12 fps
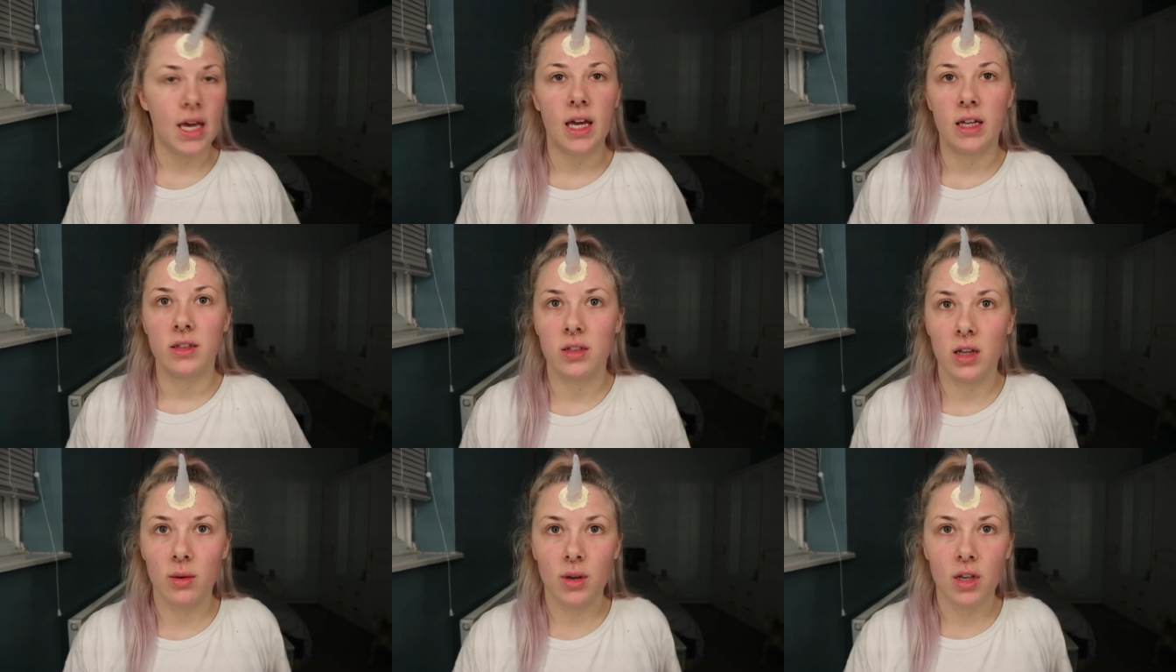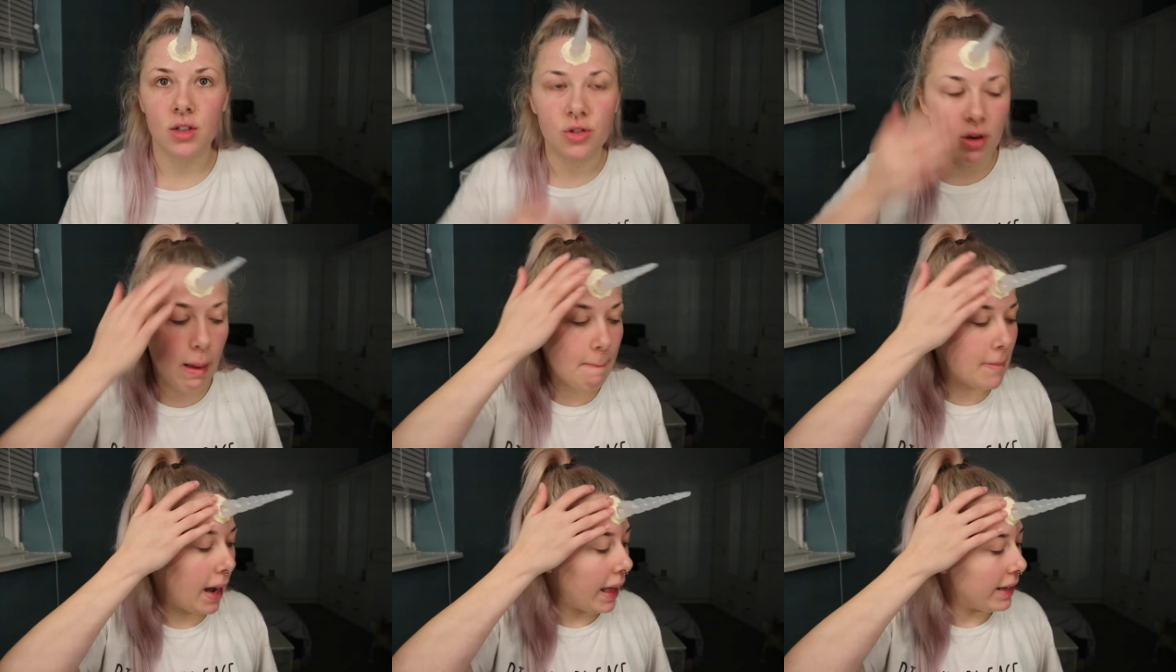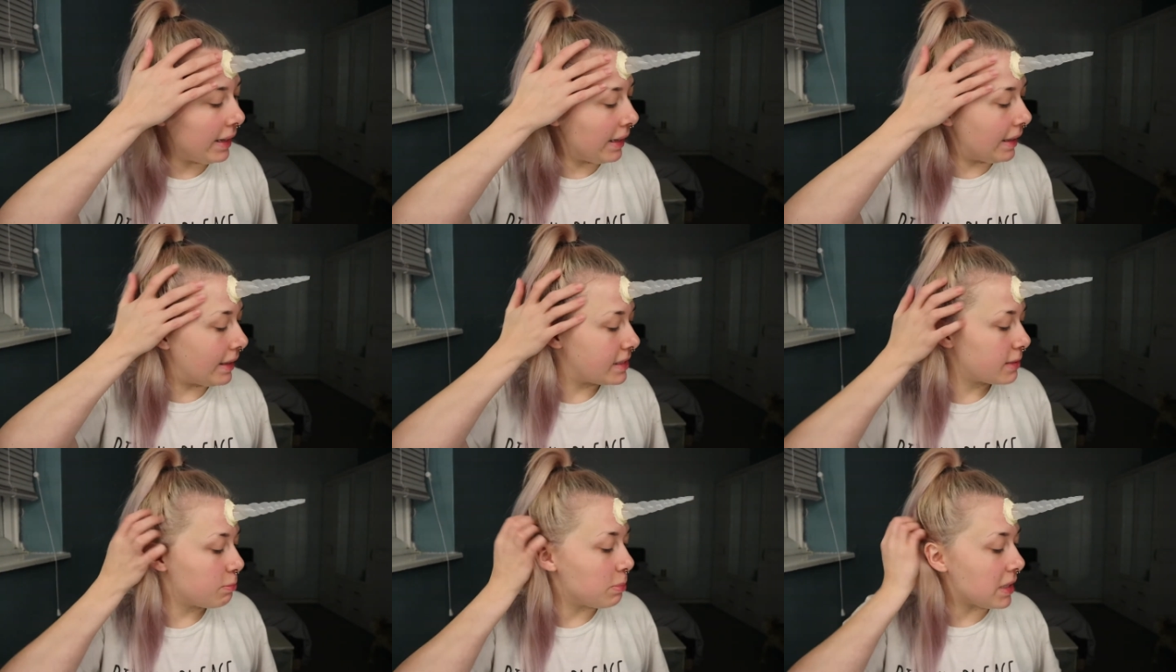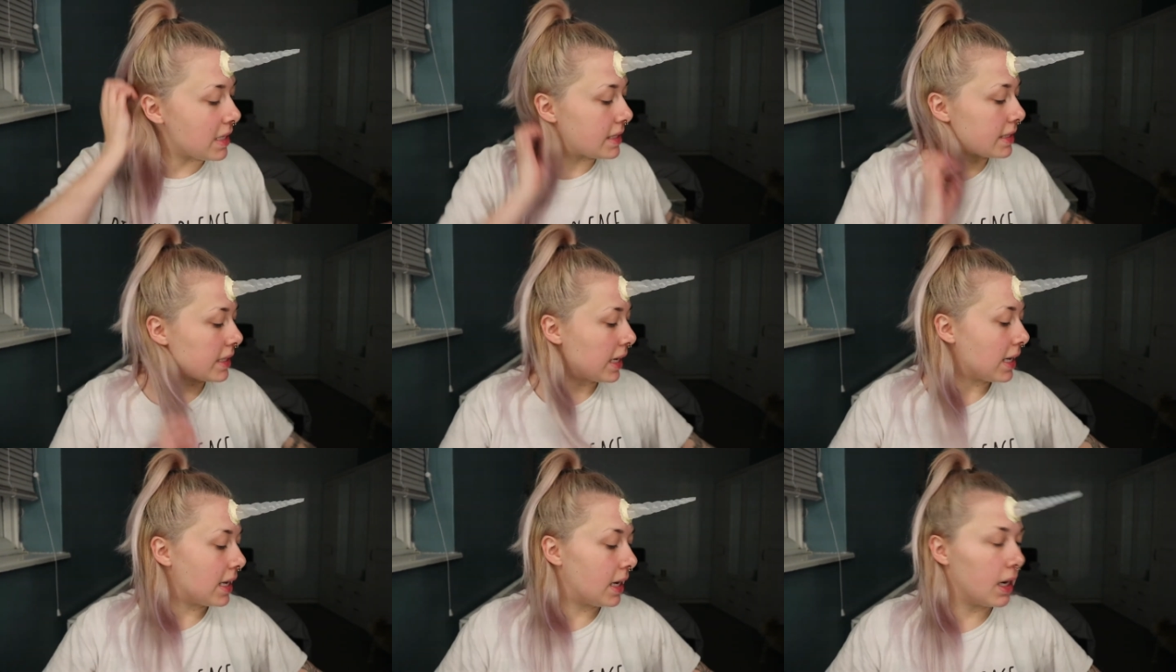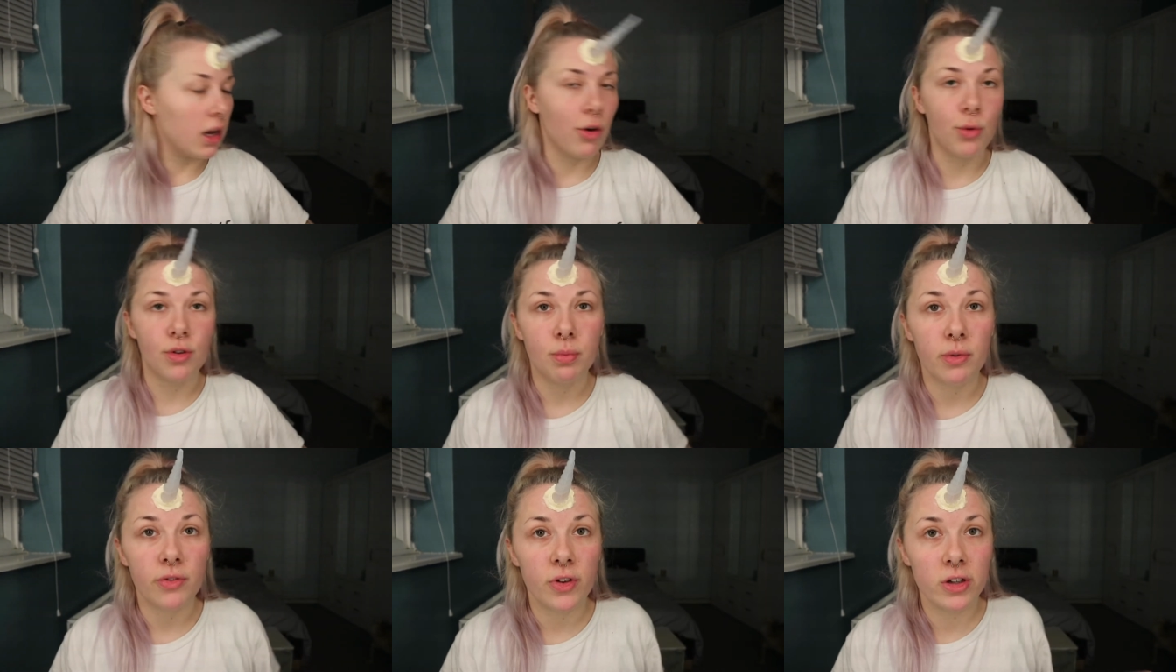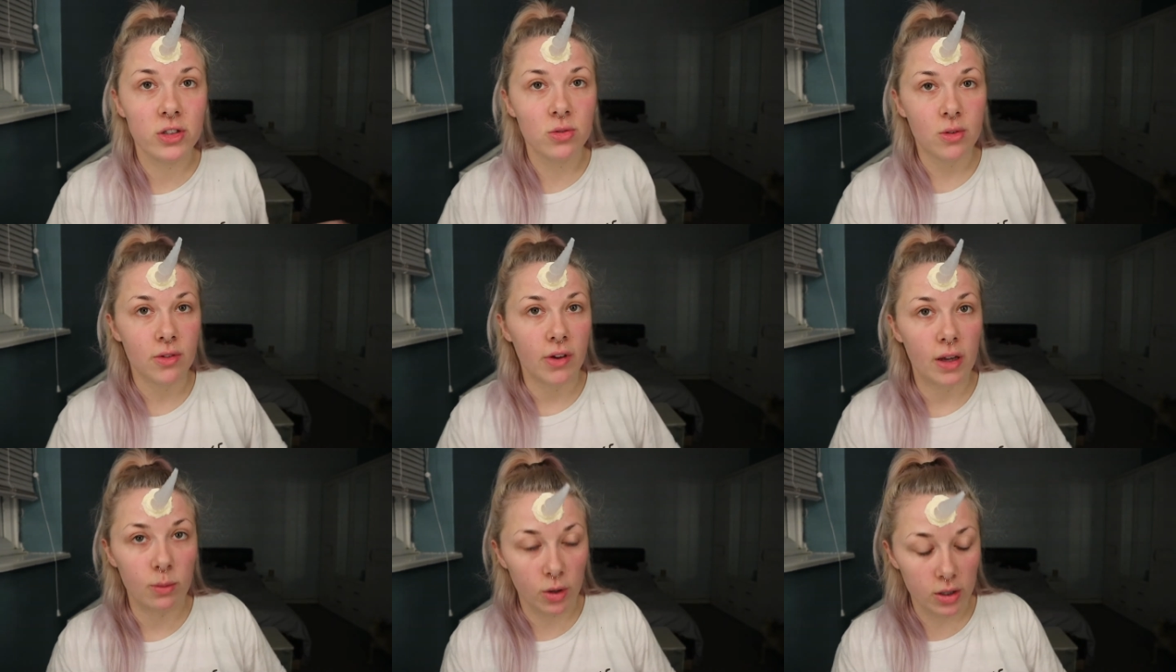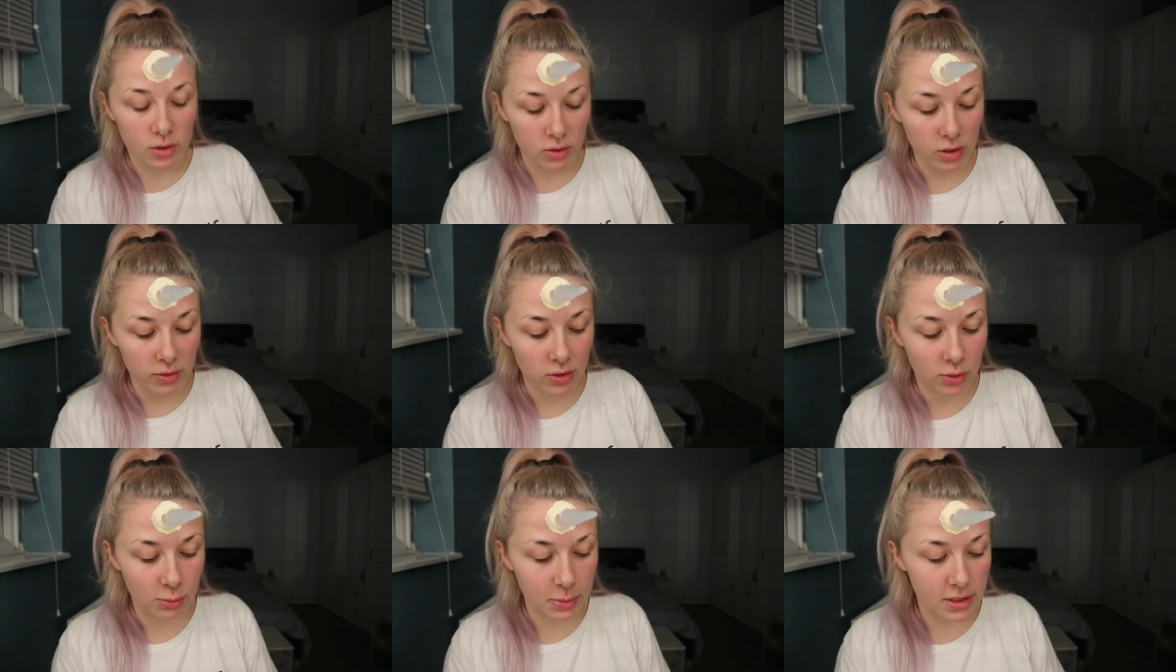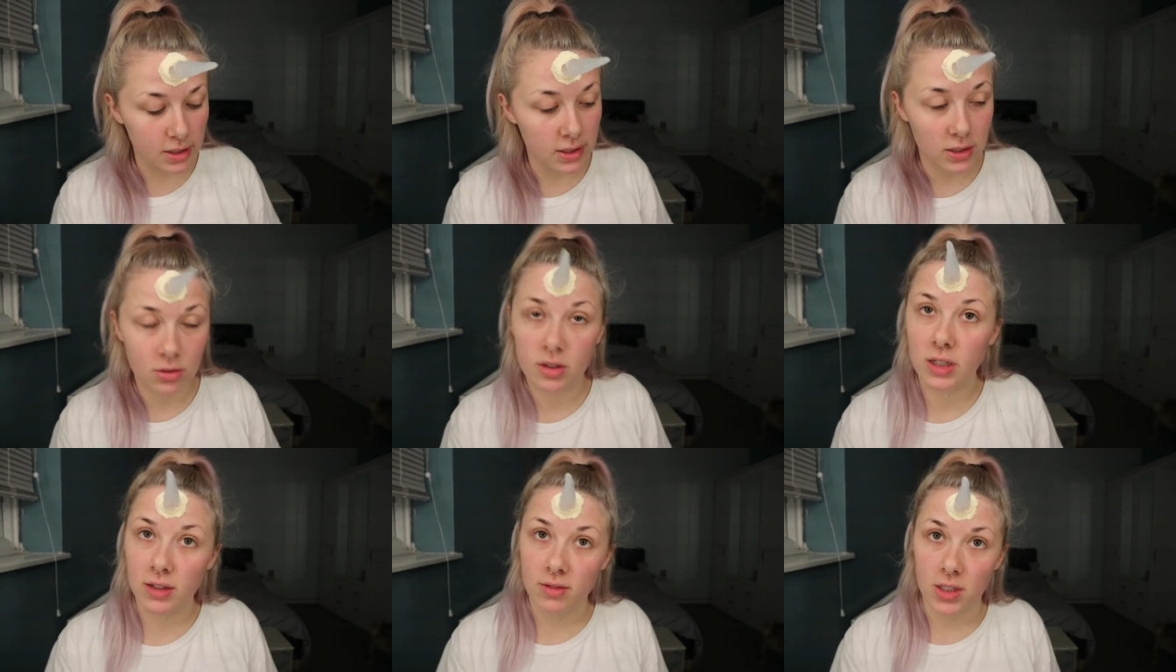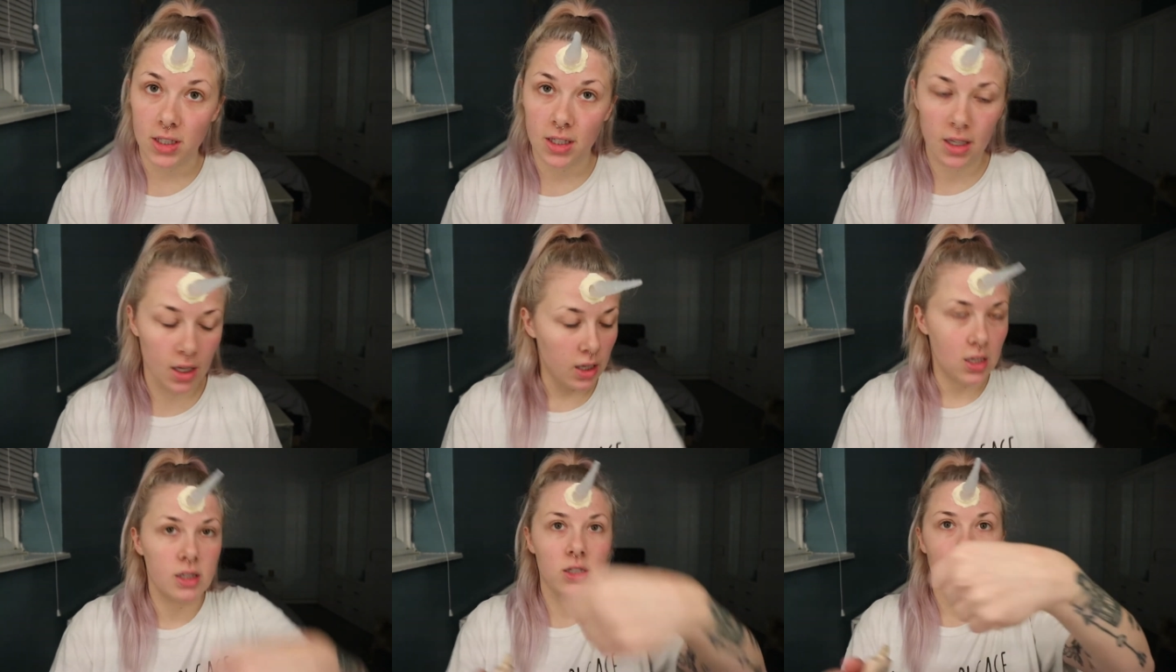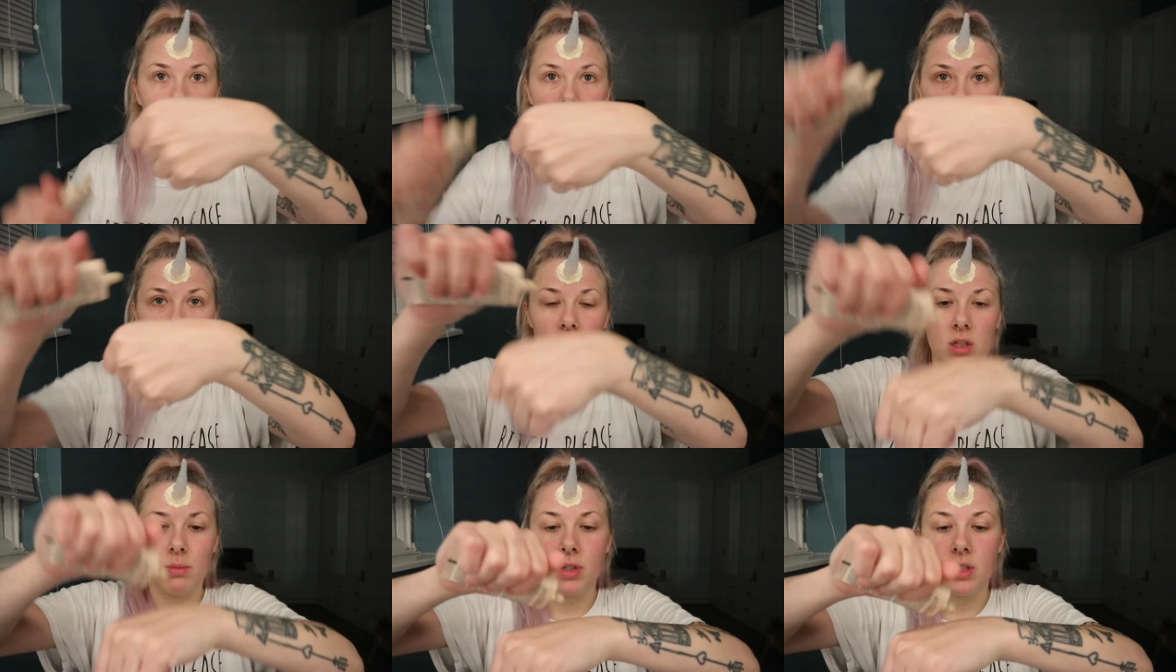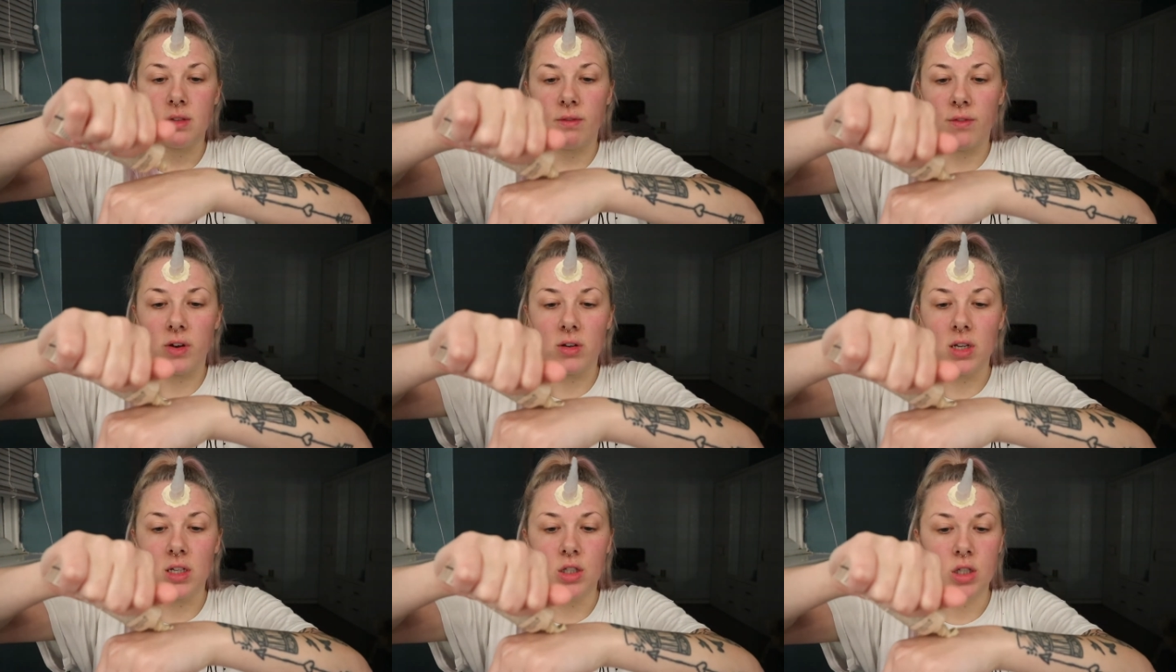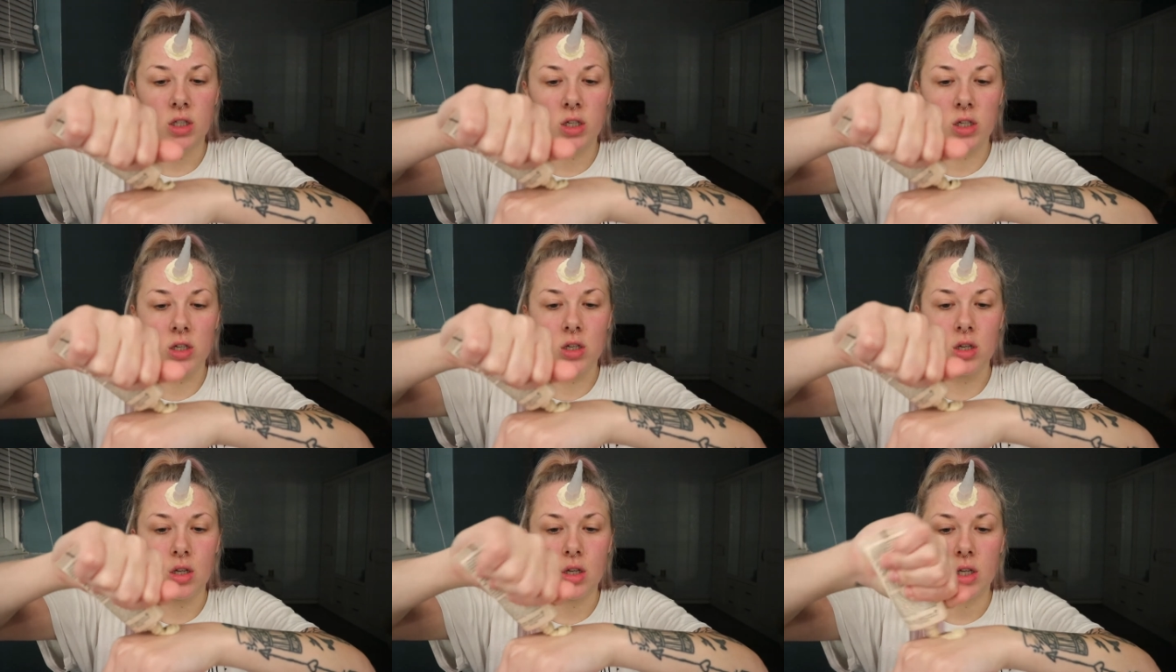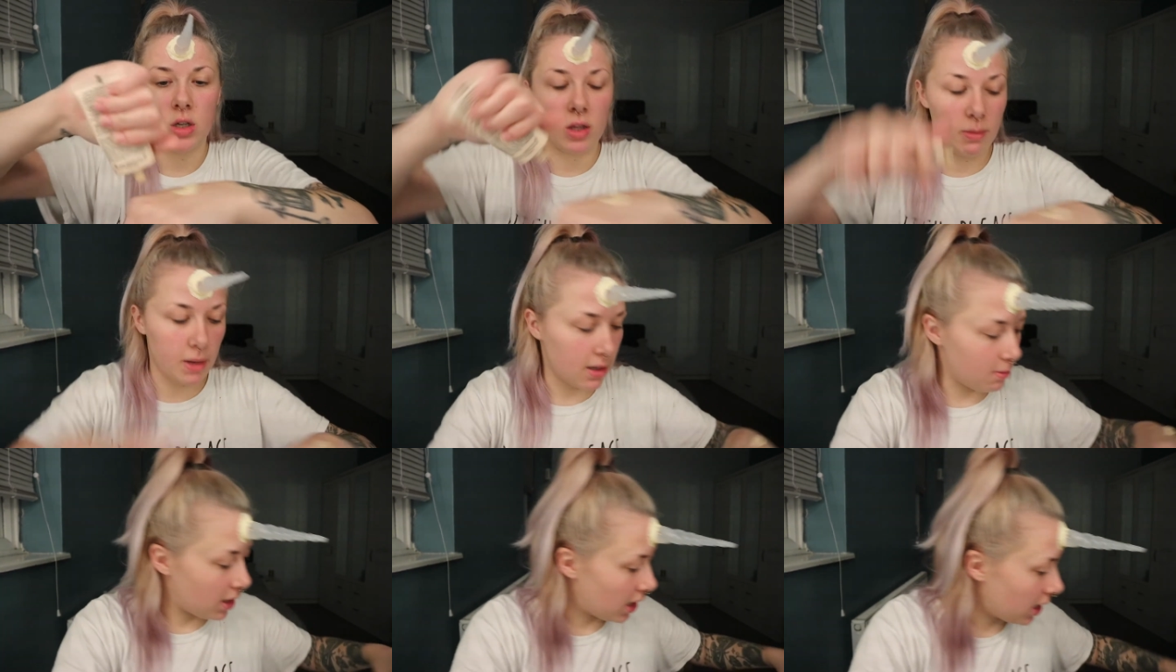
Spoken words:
Okay, so now we're going to try and blend this beast in. I would have preferred to have had white glitter all, but I did not have any. So I'm just going to put some foundation on the back of my